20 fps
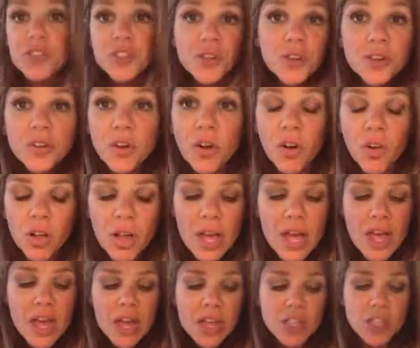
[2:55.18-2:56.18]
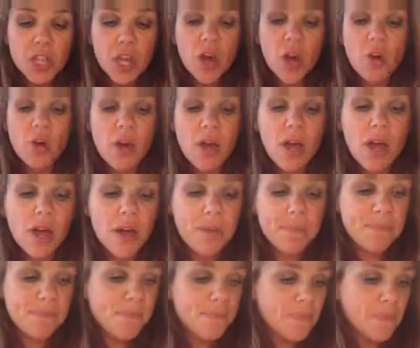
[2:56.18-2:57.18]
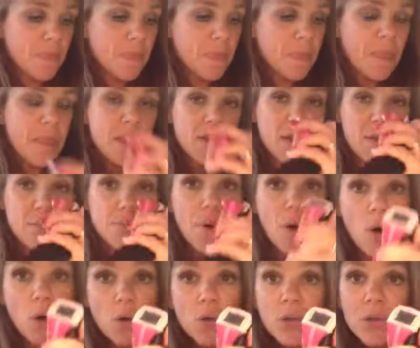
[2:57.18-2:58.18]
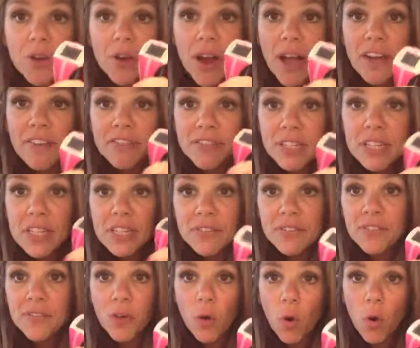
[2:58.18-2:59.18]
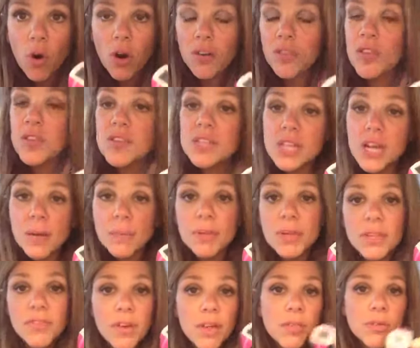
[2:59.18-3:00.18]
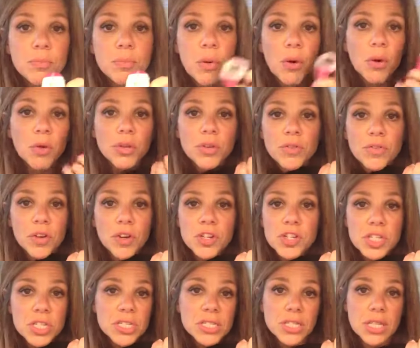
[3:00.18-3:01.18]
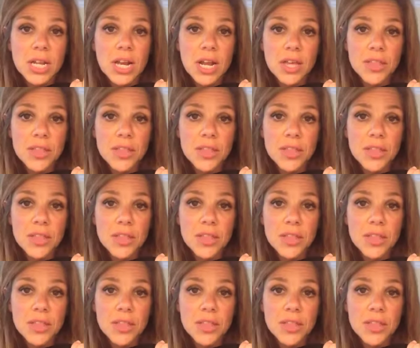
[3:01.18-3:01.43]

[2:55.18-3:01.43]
circle. So Polar FT4. There's a couple of other Polar versions that